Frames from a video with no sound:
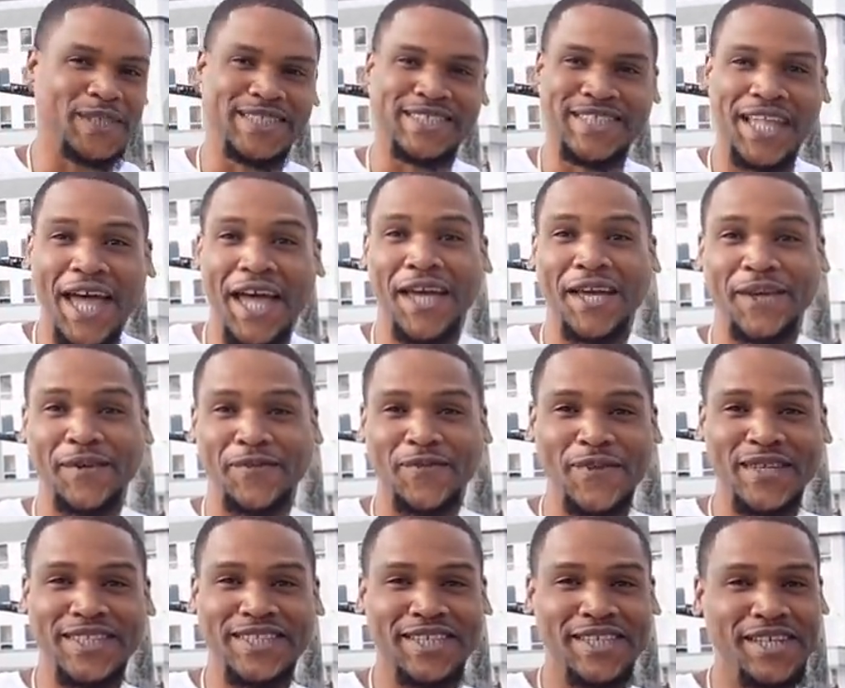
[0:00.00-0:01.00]
A stack,
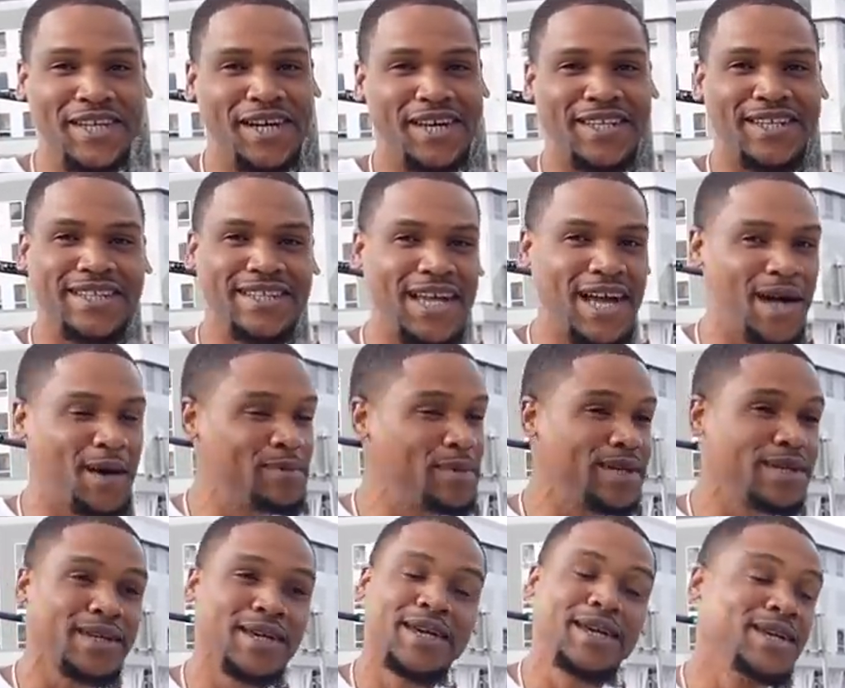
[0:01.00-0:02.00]
1500. Now,
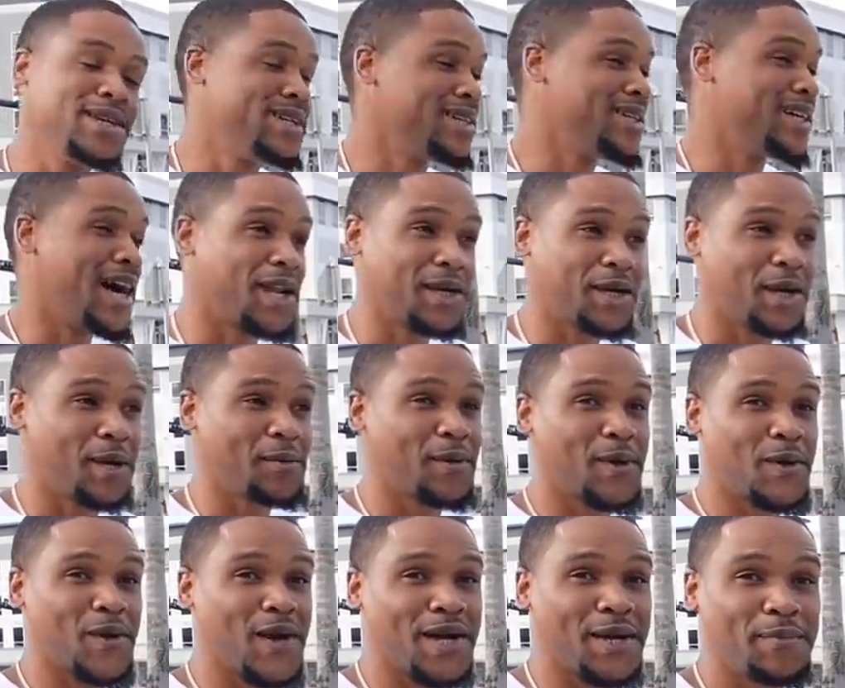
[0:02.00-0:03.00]
gotta come
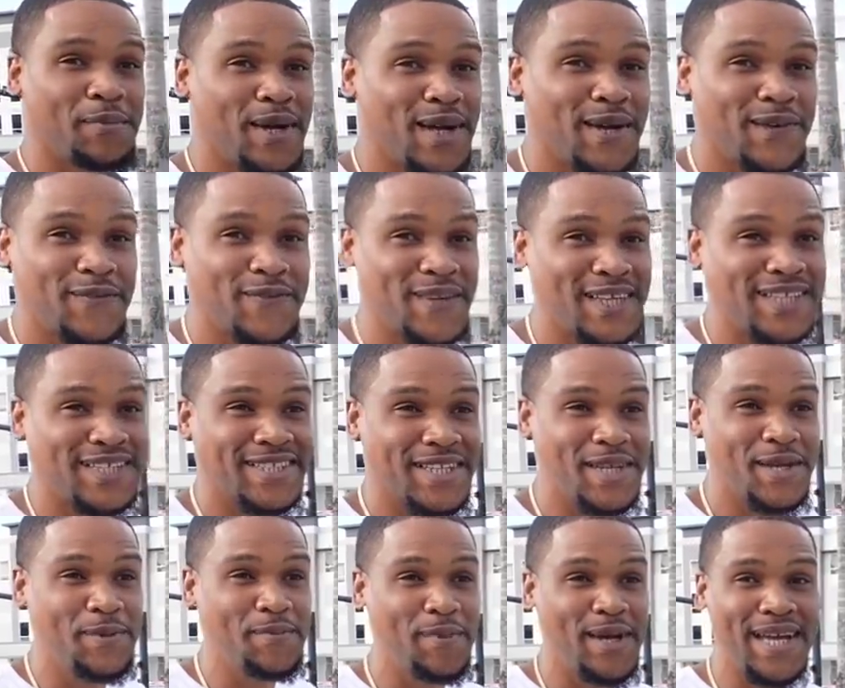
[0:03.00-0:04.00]
correct, man.
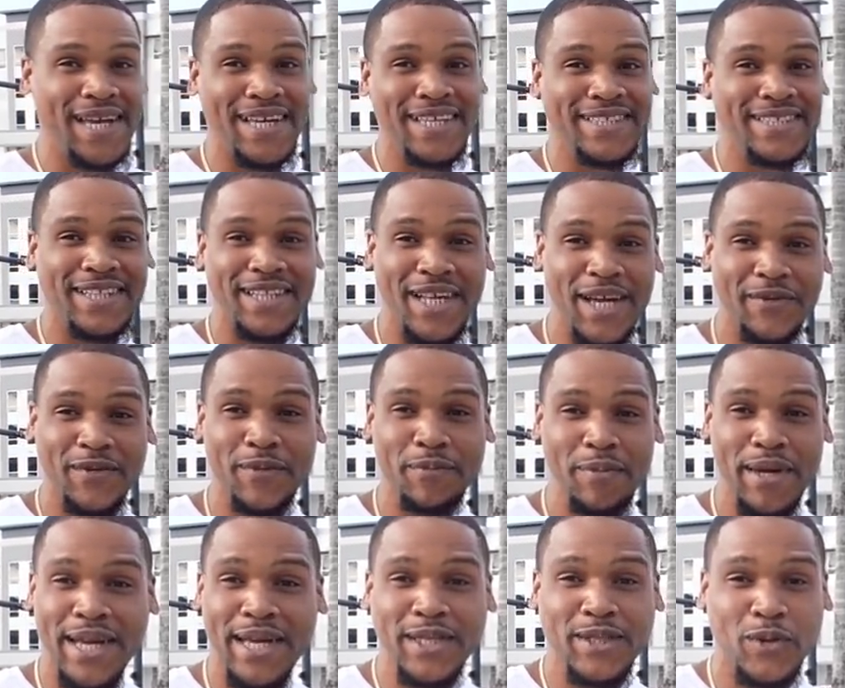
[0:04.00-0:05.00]
15 bands, 11
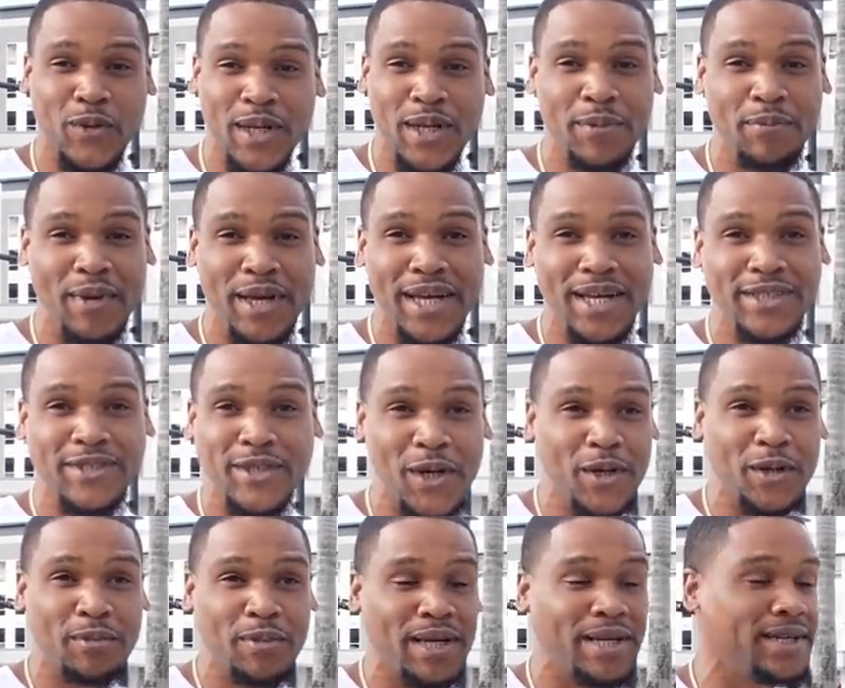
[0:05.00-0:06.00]
bands, 20 bands,
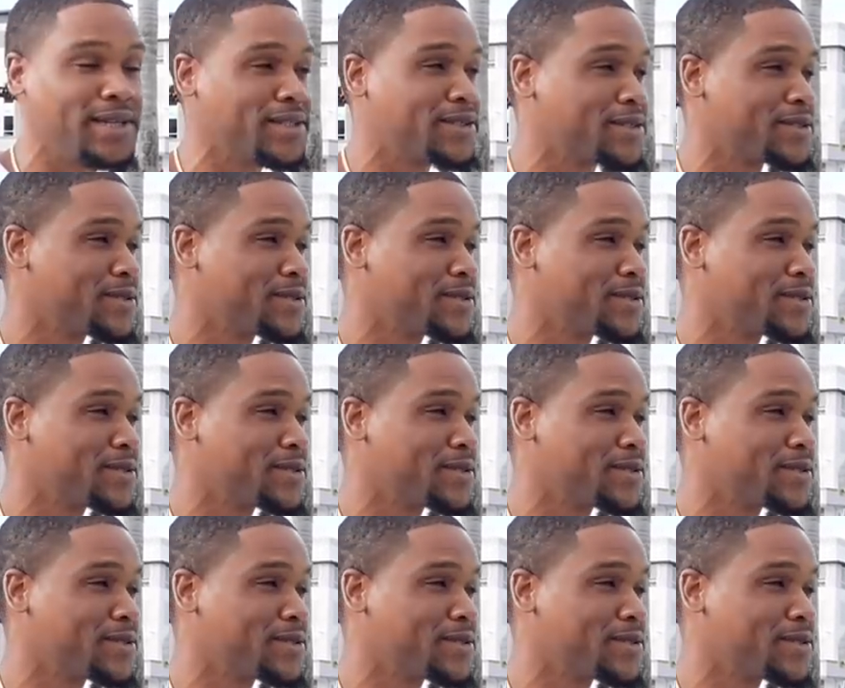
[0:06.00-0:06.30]
30 bands.